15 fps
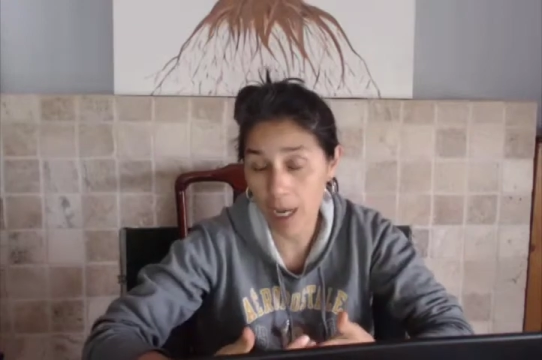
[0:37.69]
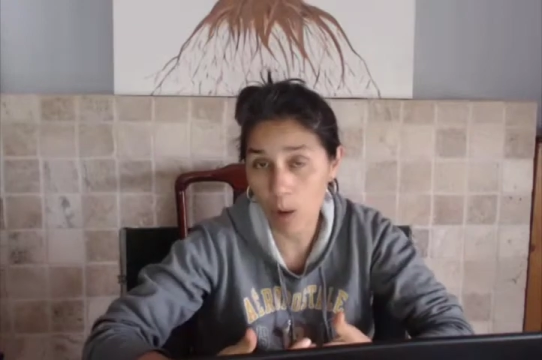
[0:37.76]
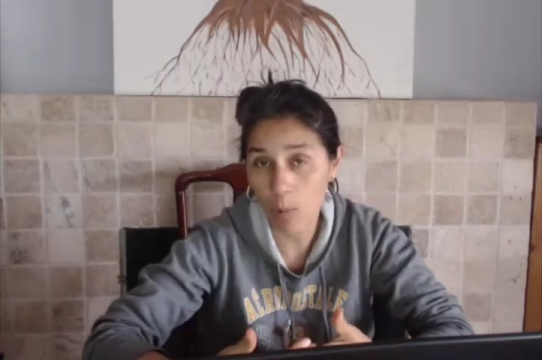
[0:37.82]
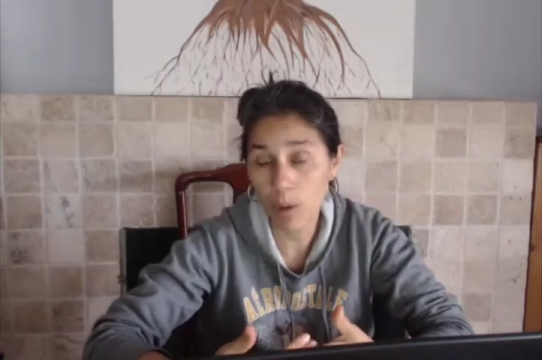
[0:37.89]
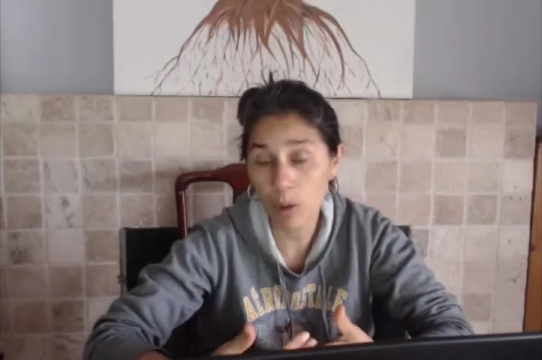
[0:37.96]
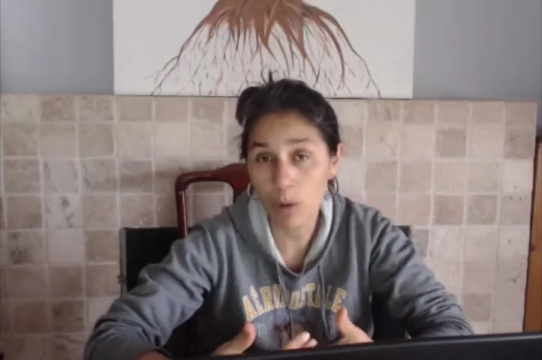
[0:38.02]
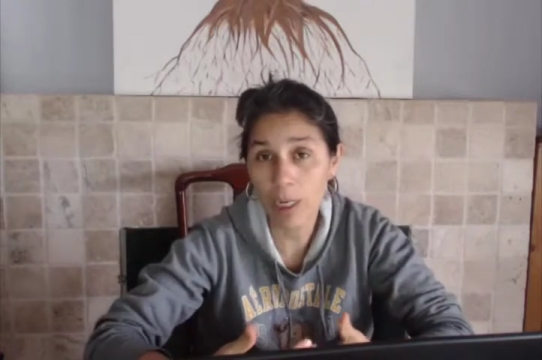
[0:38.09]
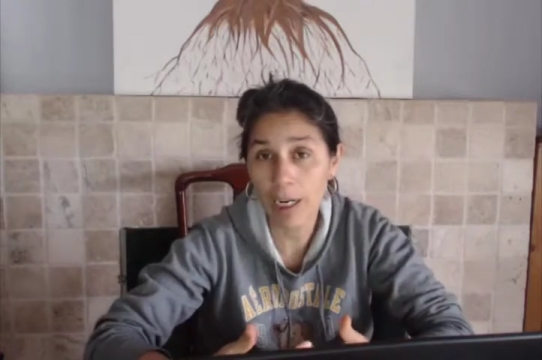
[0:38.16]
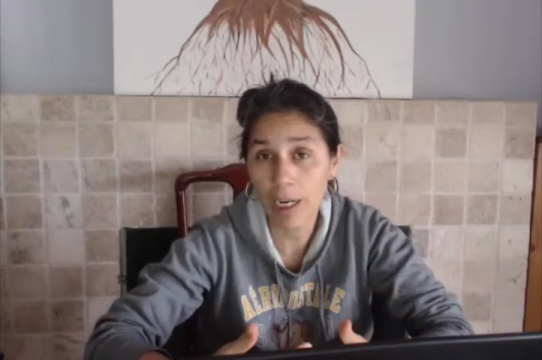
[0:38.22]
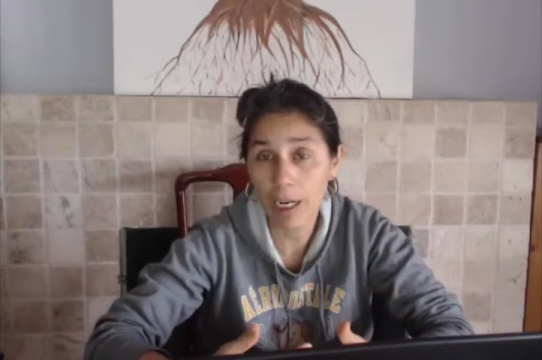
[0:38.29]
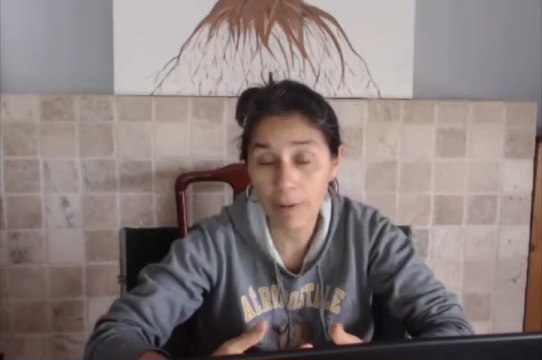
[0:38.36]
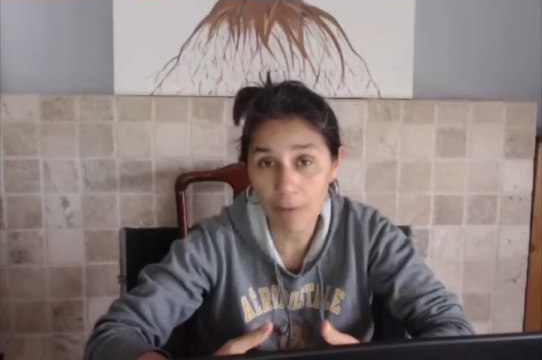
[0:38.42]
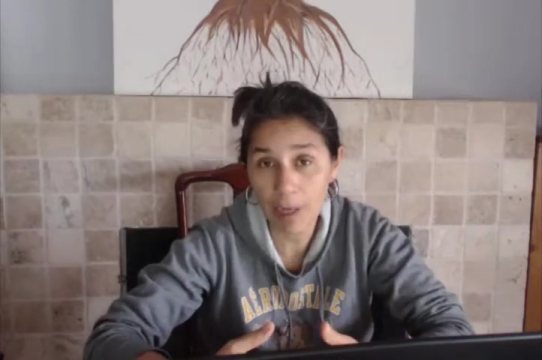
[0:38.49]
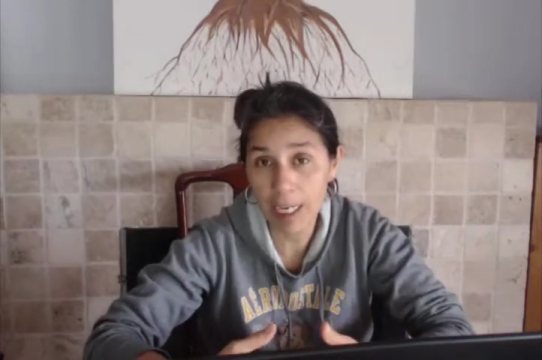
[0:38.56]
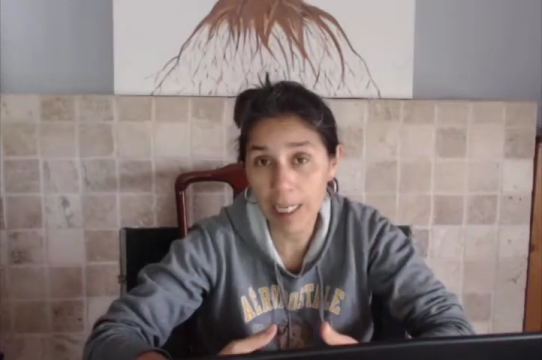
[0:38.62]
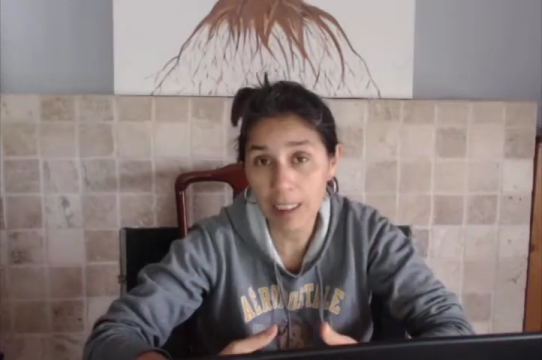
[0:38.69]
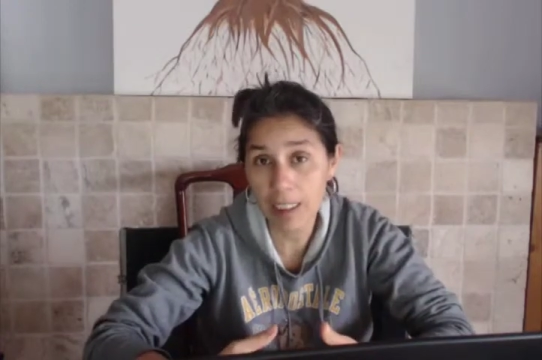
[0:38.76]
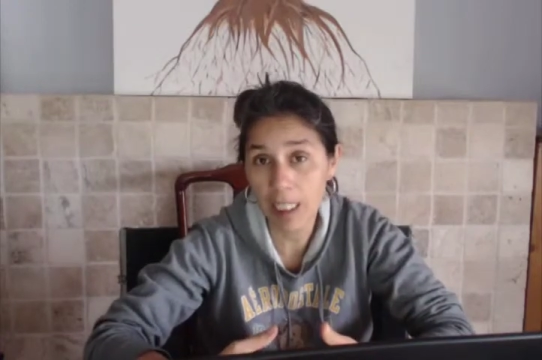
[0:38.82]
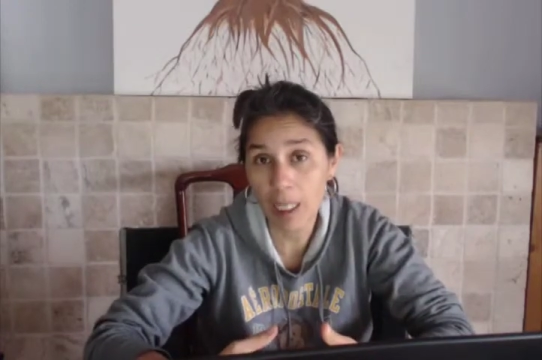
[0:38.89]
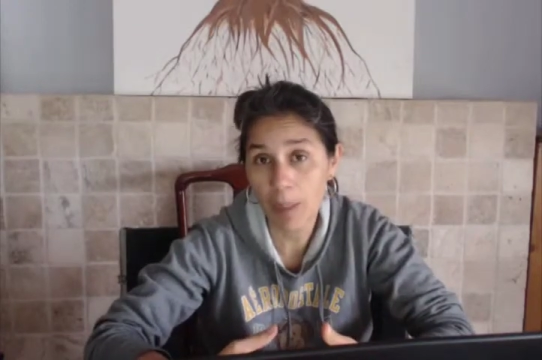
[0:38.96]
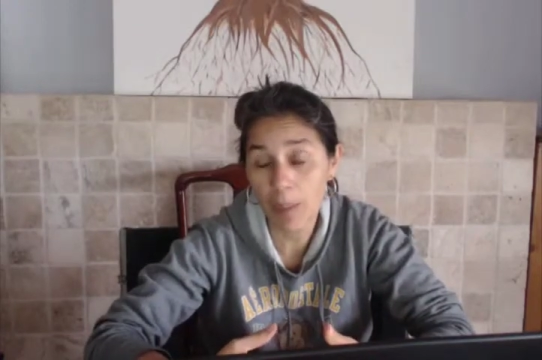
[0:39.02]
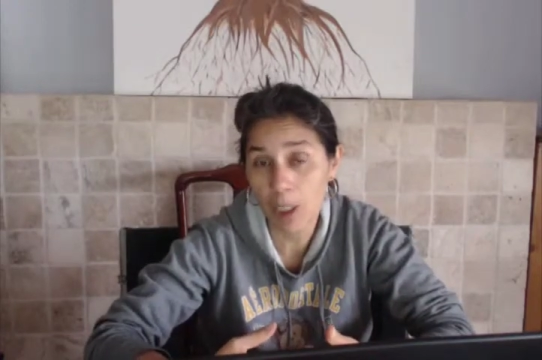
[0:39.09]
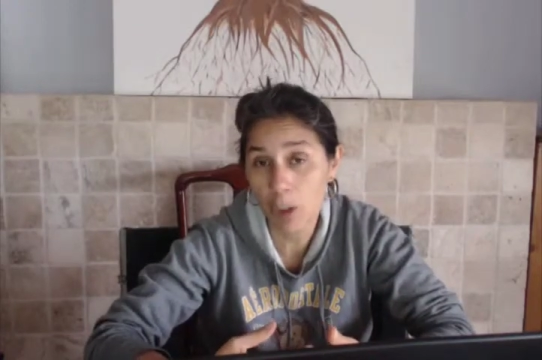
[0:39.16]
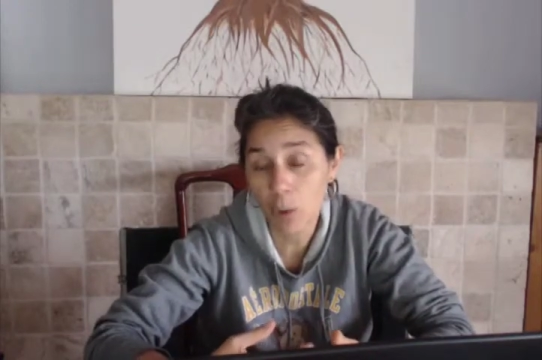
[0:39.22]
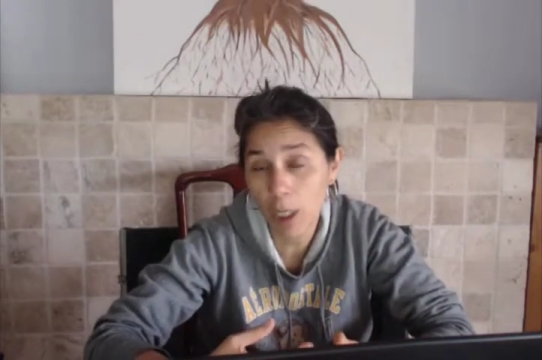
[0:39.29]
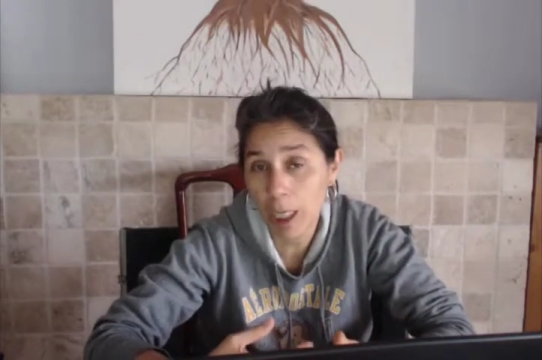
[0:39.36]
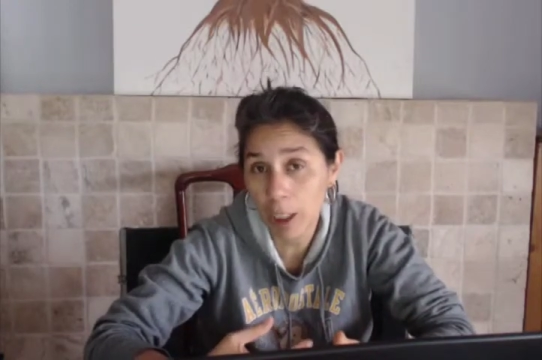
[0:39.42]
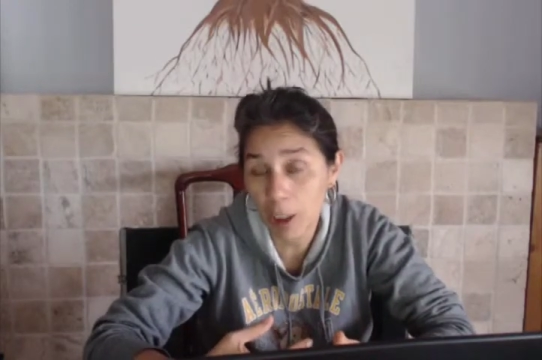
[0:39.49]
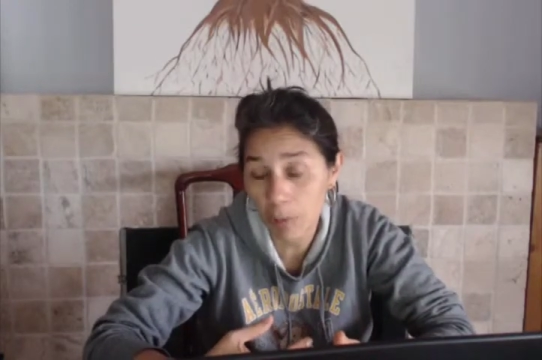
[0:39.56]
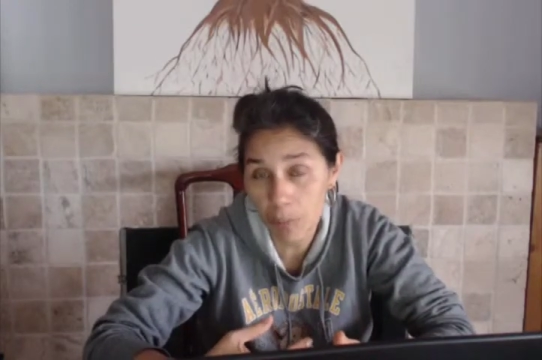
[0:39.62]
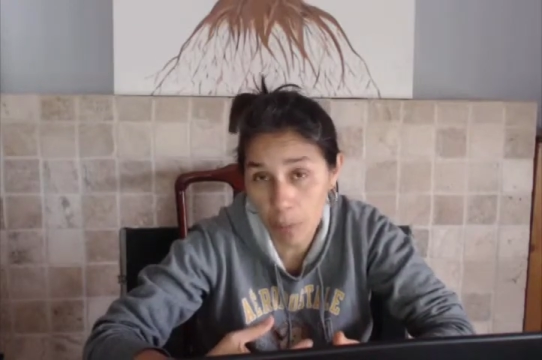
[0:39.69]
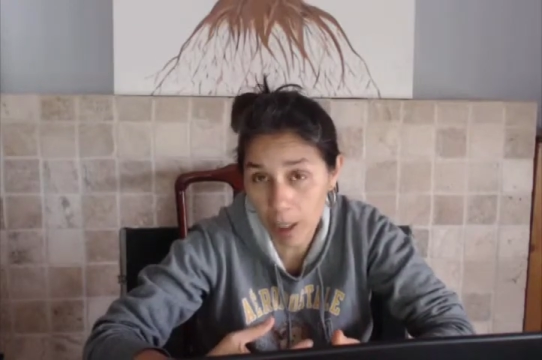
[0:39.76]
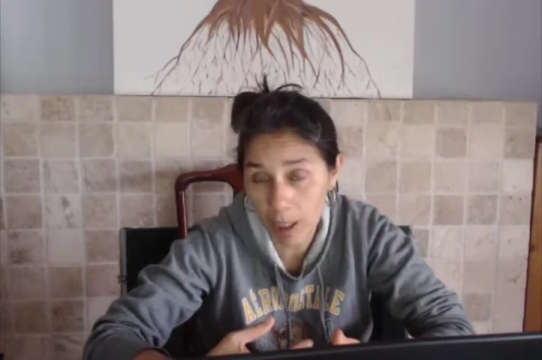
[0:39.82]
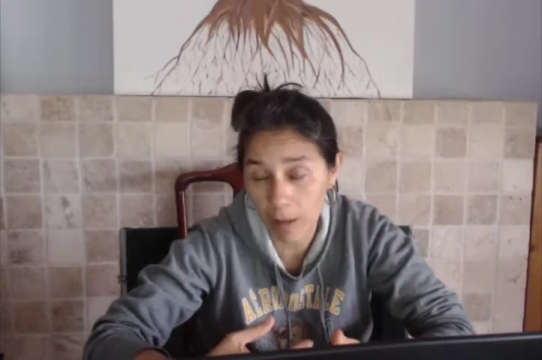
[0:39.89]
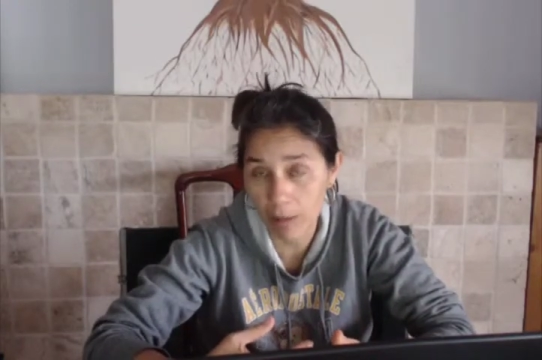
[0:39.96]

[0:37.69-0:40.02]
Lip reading: and when you get anaphylexia, I mean you cannot breathe.